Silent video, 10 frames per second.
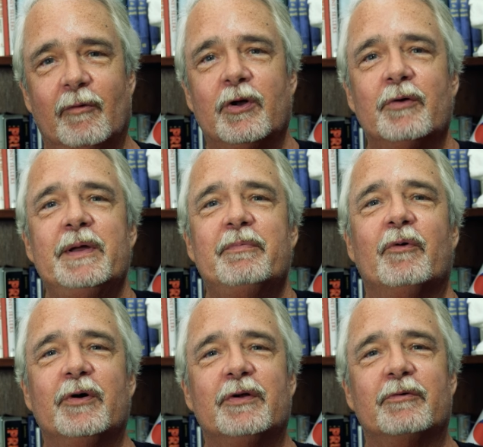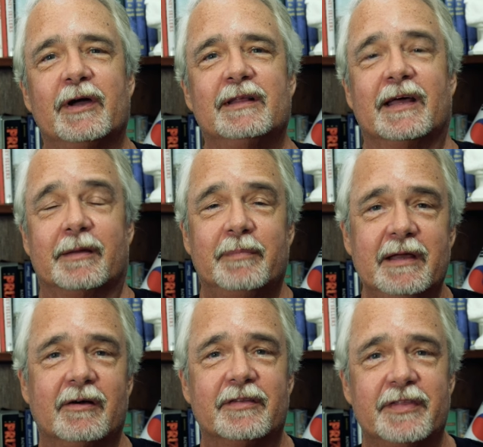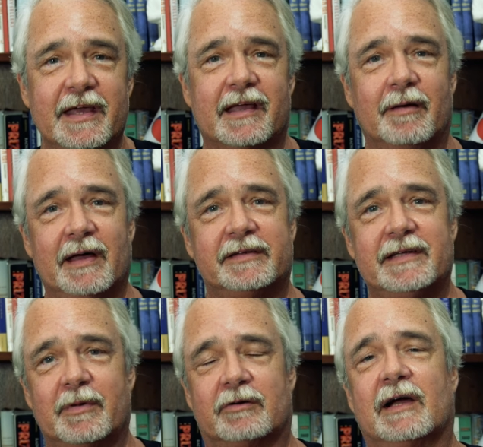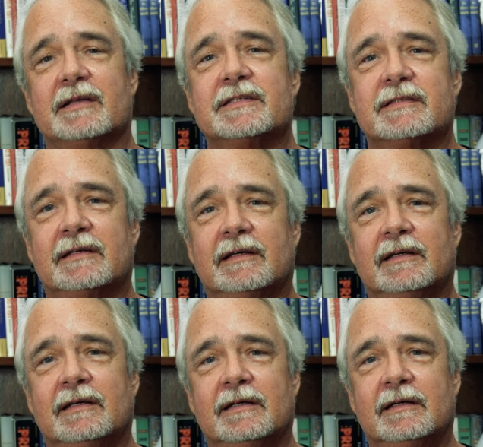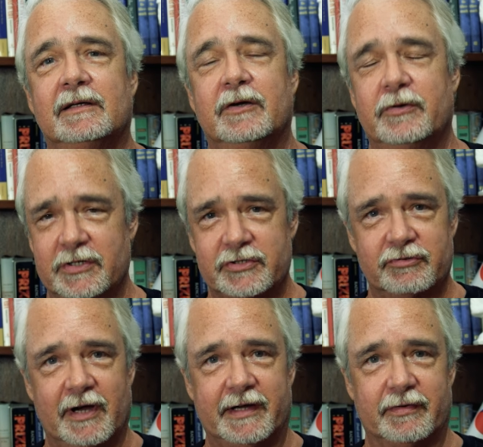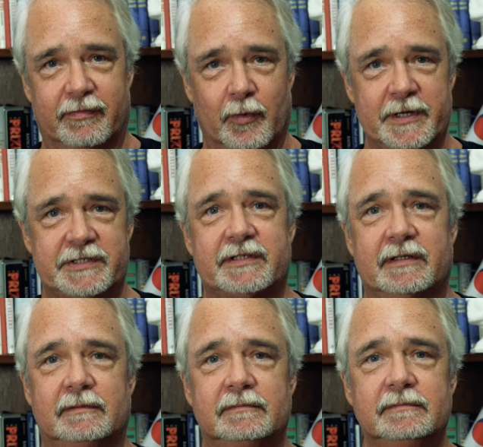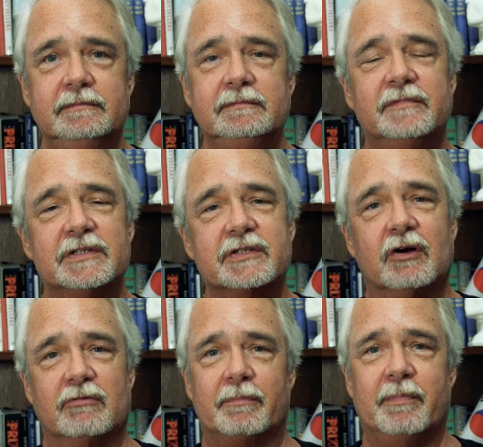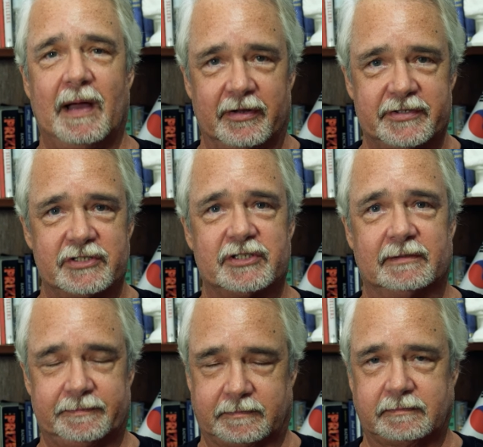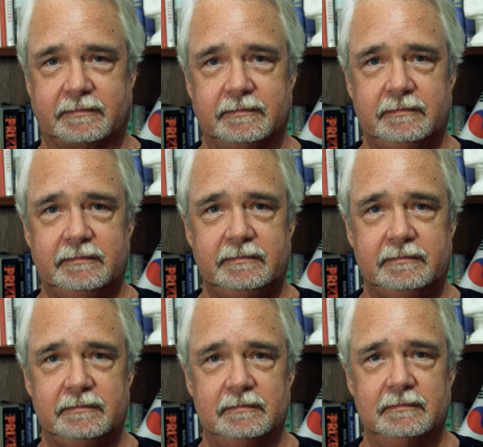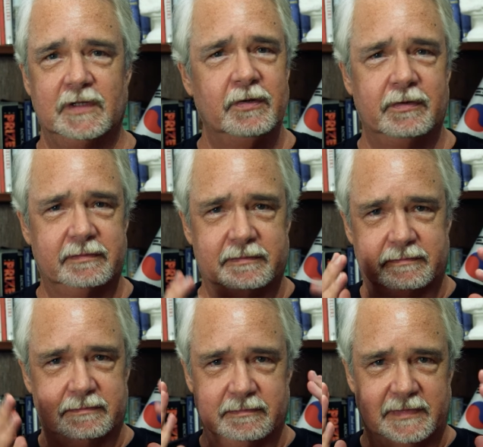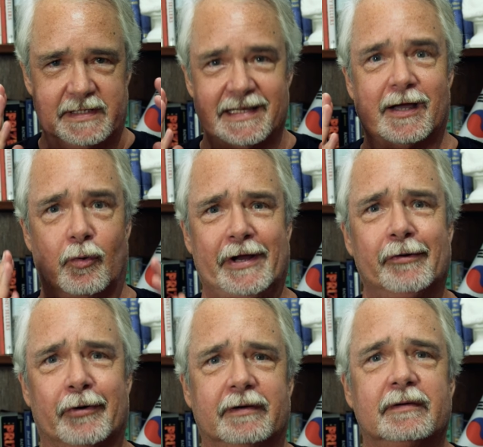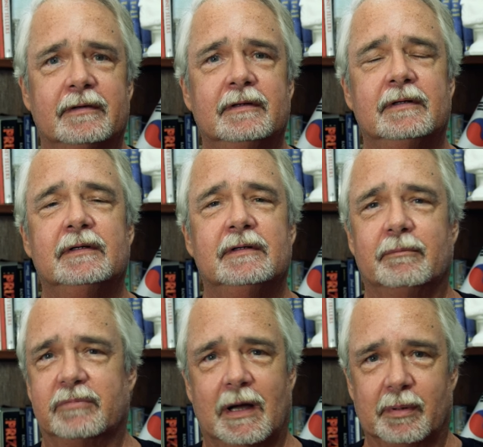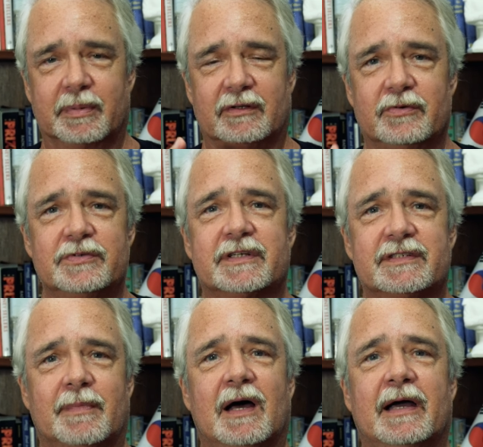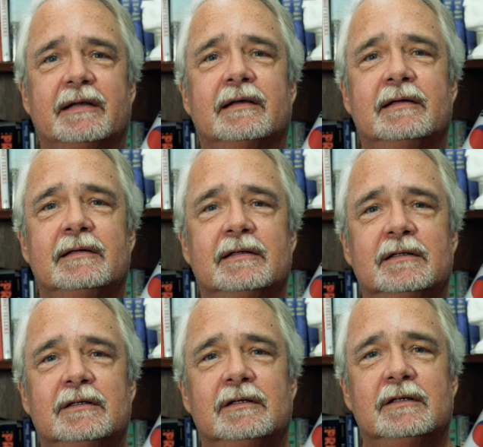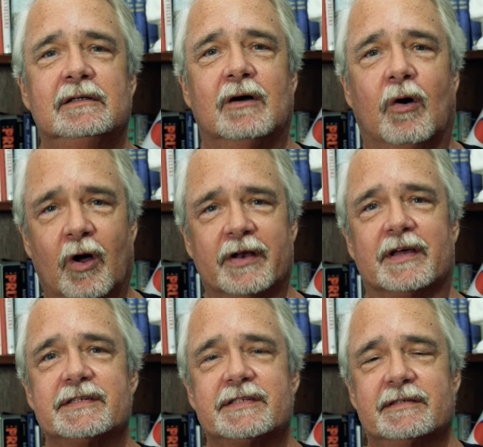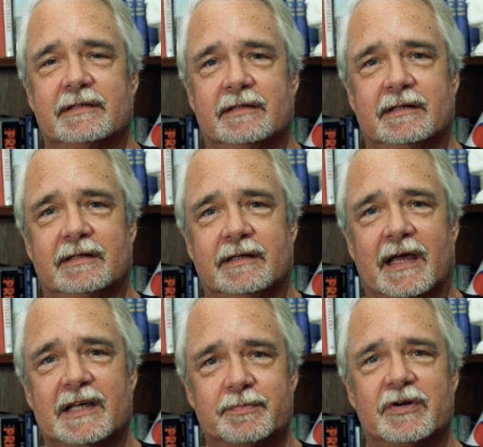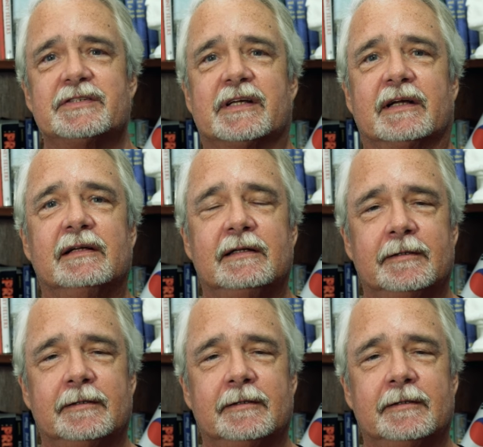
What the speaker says: What are people on the right like me going to think about Democrats who just tried to foist this corrupt politician who is incoherent, probably losing his mind, on us as president?